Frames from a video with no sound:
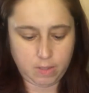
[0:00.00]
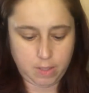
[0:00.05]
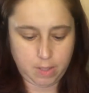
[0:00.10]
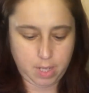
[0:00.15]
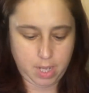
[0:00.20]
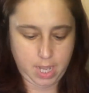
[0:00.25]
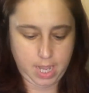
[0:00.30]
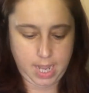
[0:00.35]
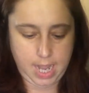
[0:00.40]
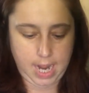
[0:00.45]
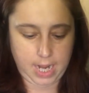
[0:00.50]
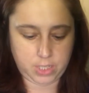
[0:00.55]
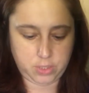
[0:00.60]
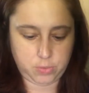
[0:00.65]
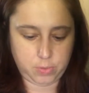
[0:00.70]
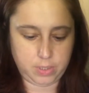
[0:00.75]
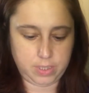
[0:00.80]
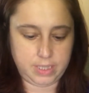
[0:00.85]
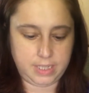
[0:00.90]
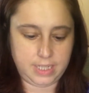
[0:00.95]
an
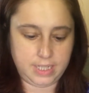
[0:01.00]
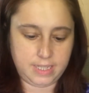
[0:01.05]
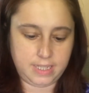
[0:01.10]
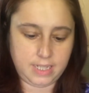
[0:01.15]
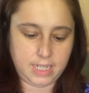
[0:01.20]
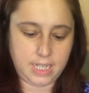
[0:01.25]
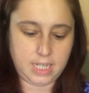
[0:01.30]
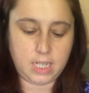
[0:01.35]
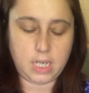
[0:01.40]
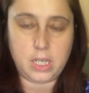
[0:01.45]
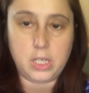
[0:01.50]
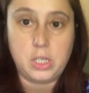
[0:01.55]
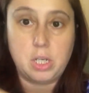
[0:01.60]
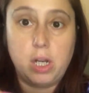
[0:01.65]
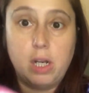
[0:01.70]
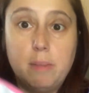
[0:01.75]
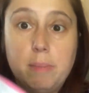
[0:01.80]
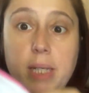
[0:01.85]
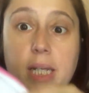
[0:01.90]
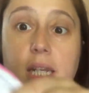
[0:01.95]
actual Disney
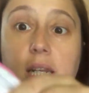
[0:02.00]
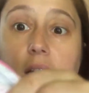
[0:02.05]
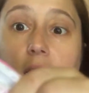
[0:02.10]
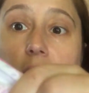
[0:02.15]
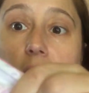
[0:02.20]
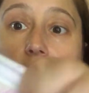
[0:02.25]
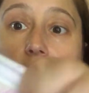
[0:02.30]
garment,